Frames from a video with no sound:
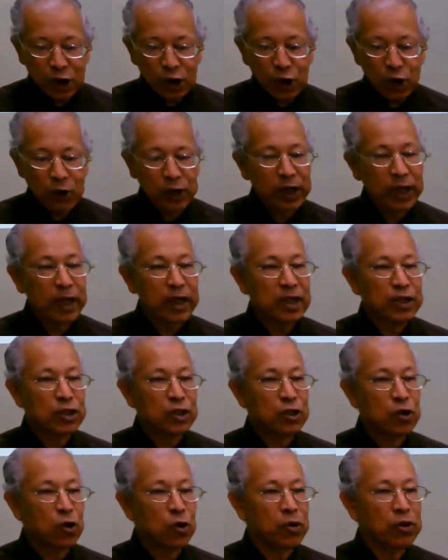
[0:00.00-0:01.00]
Okay,
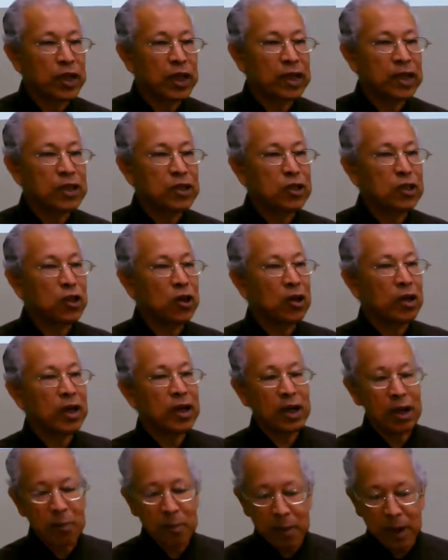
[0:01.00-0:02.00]
so that is done
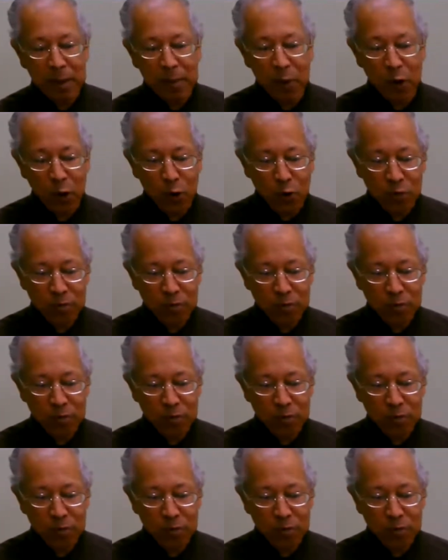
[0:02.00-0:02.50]
in a memo.